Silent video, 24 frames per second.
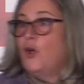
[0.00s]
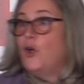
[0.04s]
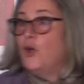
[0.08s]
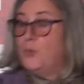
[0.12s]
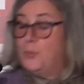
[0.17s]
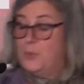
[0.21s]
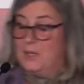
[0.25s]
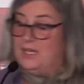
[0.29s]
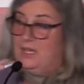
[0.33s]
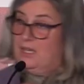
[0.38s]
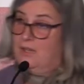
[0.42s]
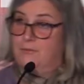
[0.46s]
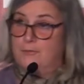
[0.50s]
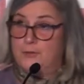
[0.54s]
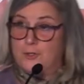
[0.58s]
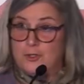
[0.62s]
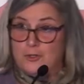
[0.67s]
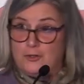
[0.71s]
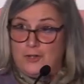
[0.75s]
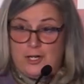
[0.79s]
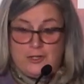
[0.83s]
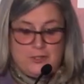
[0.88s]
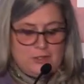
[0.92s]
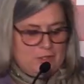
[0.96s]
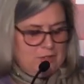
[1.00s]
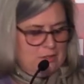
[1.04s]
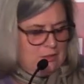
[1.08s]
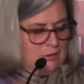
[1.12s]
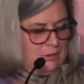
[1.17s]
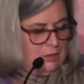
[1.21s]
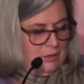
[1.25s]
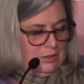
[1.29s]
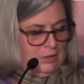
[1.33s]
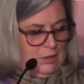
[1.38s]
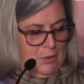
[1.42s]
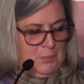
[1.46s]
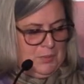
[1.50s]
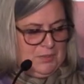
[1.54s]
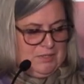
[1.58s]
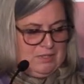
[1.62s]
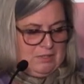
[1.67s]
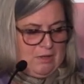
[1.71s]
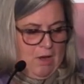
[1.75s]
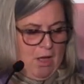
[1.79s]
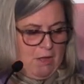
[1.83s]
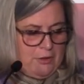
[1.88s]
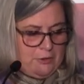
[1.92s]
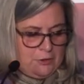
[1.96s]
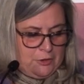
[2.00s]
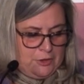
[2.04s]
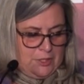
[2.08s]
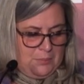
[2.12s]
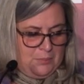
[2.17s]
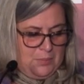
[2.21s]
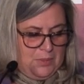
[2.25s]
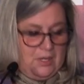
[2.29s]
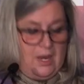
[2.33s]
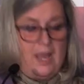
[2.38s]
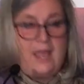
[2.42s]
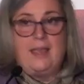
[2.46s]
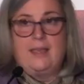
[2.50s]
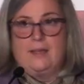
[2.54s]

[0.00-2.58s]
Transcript: open infrastructure, and open scholarship,